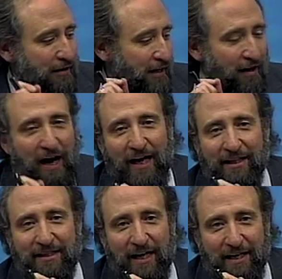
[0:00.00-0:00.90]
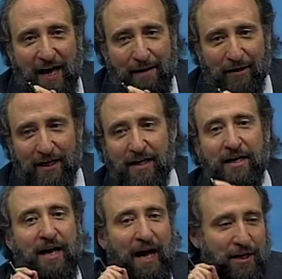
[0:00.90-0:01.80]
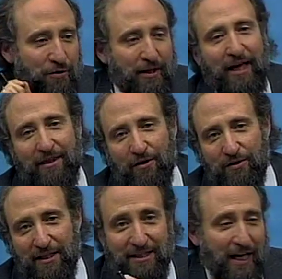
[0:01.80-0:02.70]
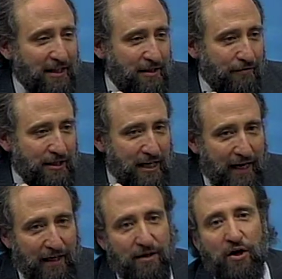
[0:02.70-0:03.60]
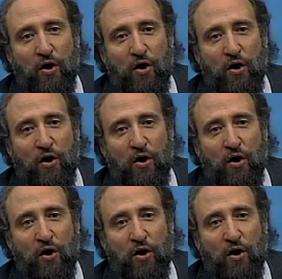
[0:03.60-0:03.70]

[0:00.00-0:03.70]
They're highly dynamic, and you get those in tenths of a second.